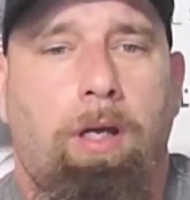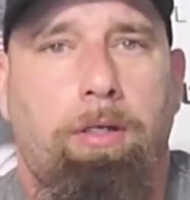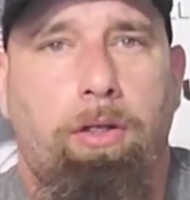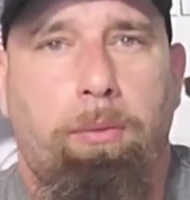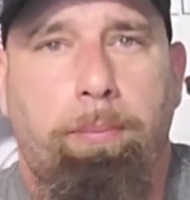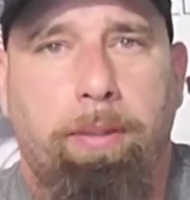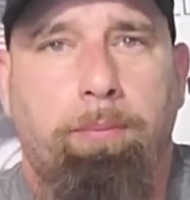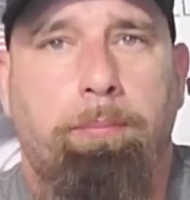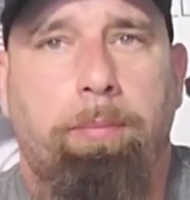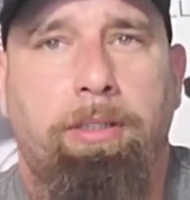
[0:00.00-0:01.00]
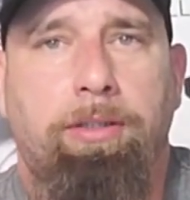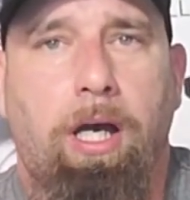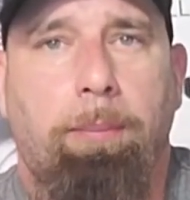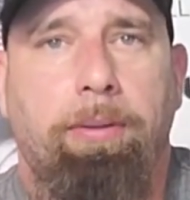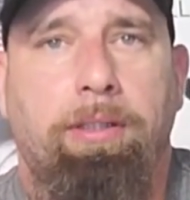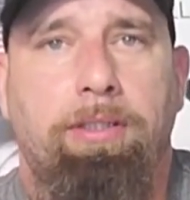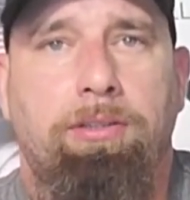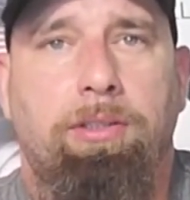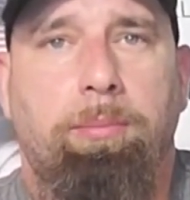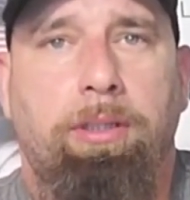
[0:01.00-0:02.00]
another big topic
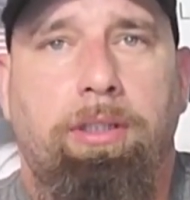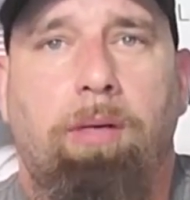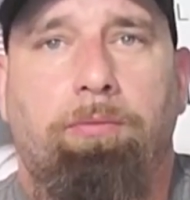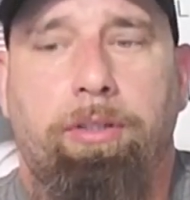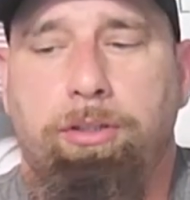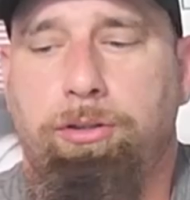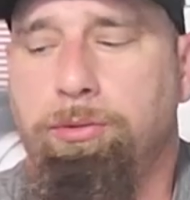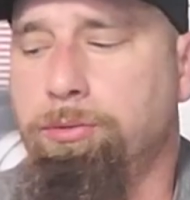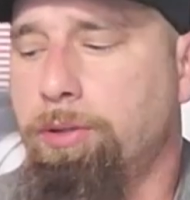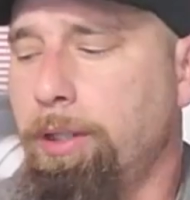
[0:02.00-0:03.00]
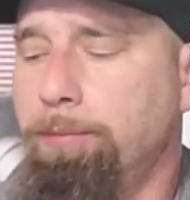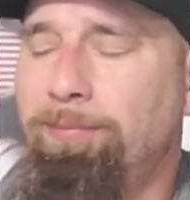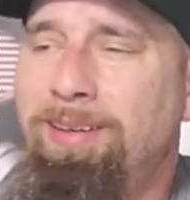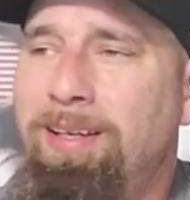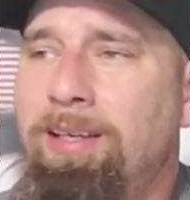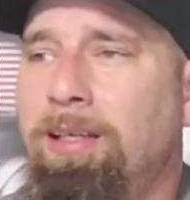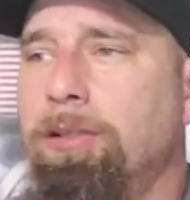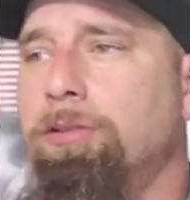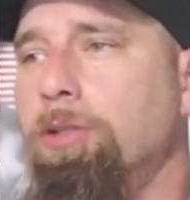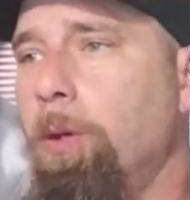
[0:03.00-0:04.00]
is going to be comfort issues, right?
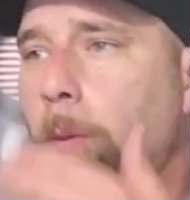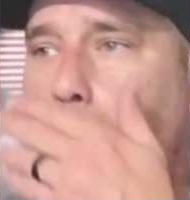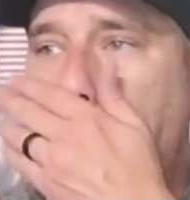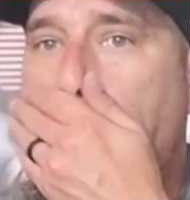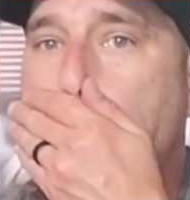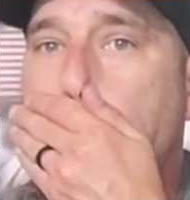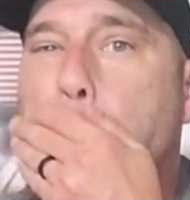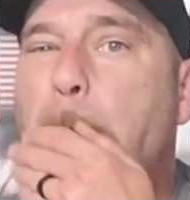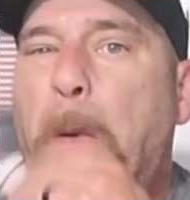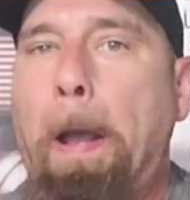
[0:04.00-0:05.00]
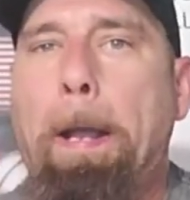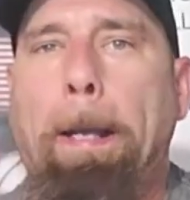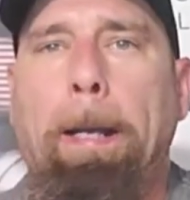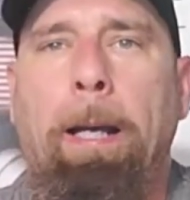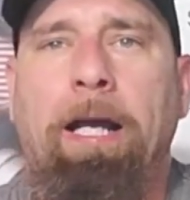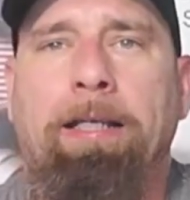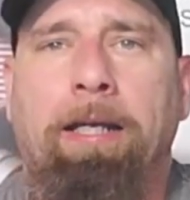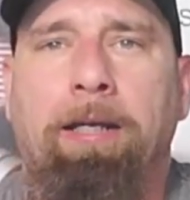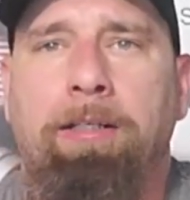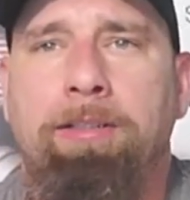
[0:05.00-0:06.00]
So
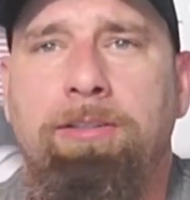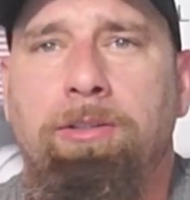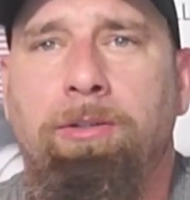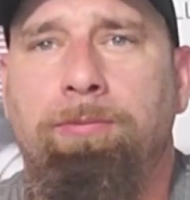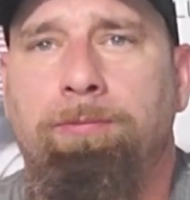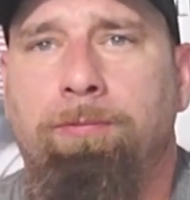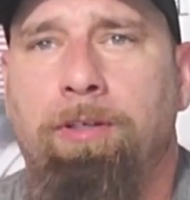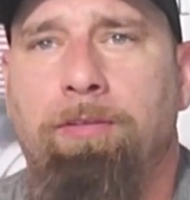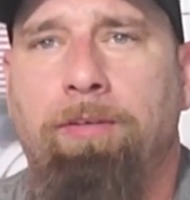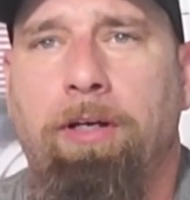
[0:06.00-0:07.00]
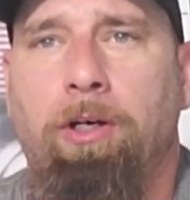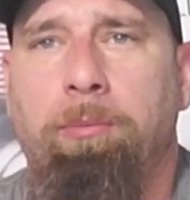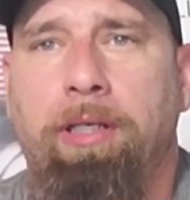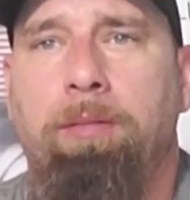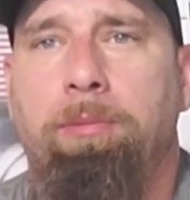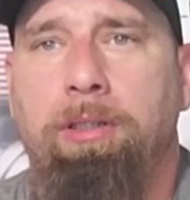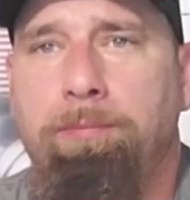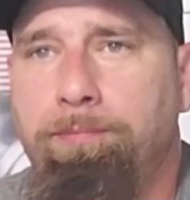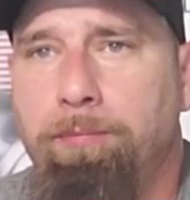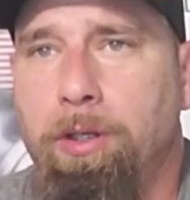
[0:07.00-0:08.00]
carrying a concealed firearm can
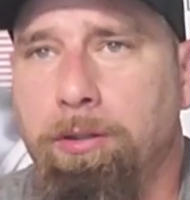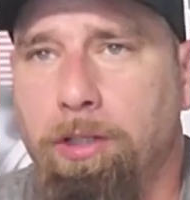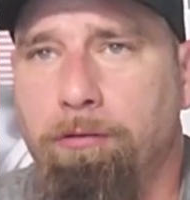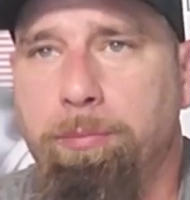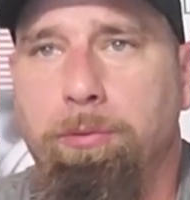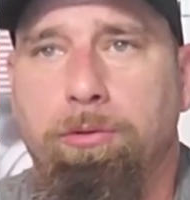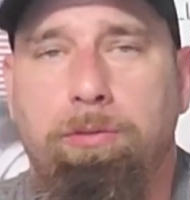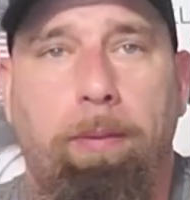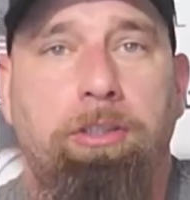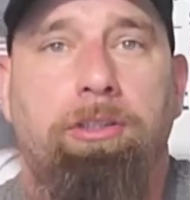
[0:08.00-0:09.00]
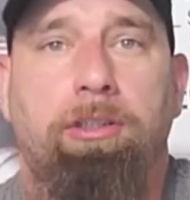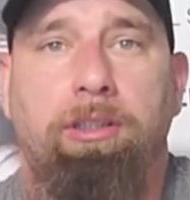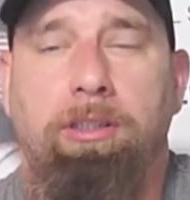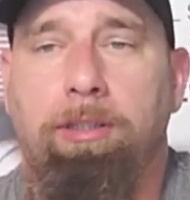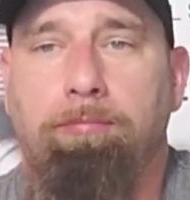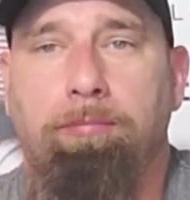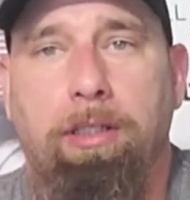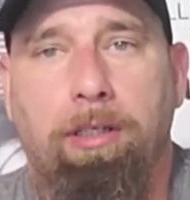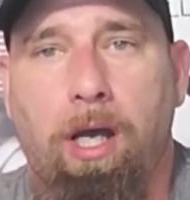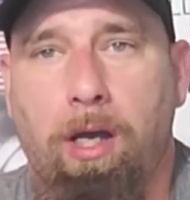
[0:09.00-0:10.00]
be uncomfortable, especially
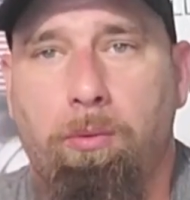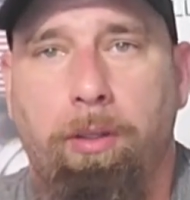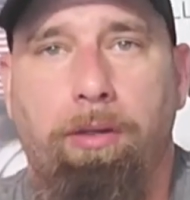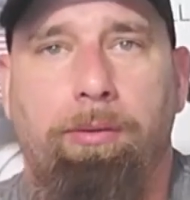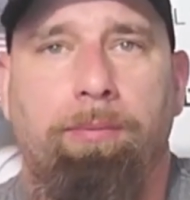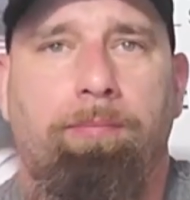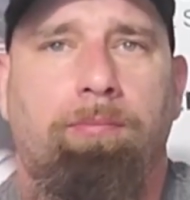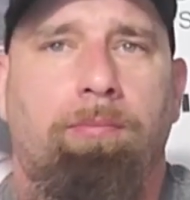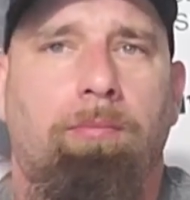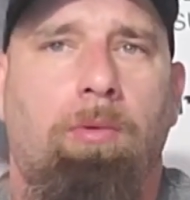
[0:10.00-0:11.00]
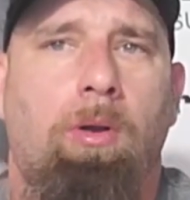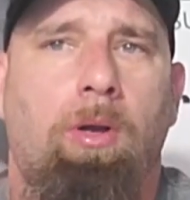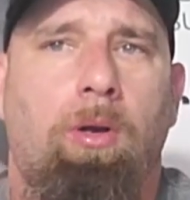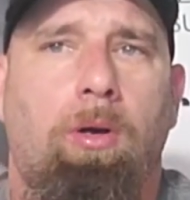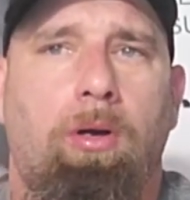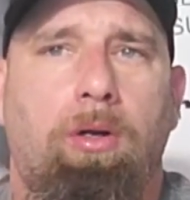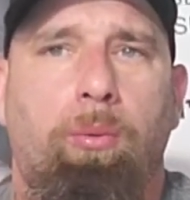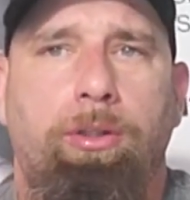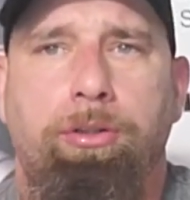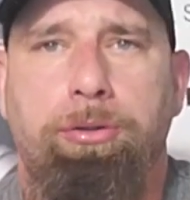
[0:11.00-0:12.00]
in hot weather
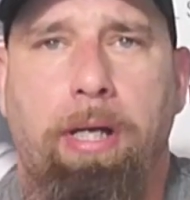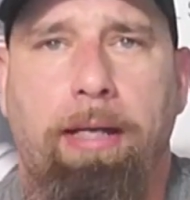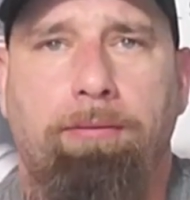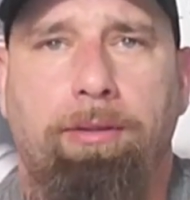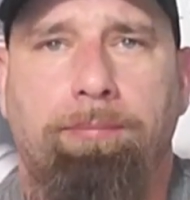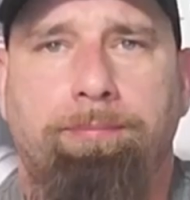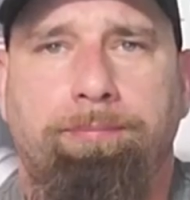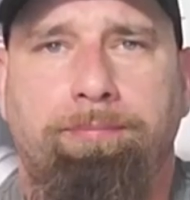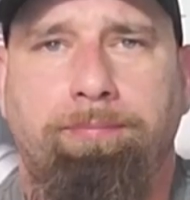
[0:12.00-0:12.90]
or when you're driving.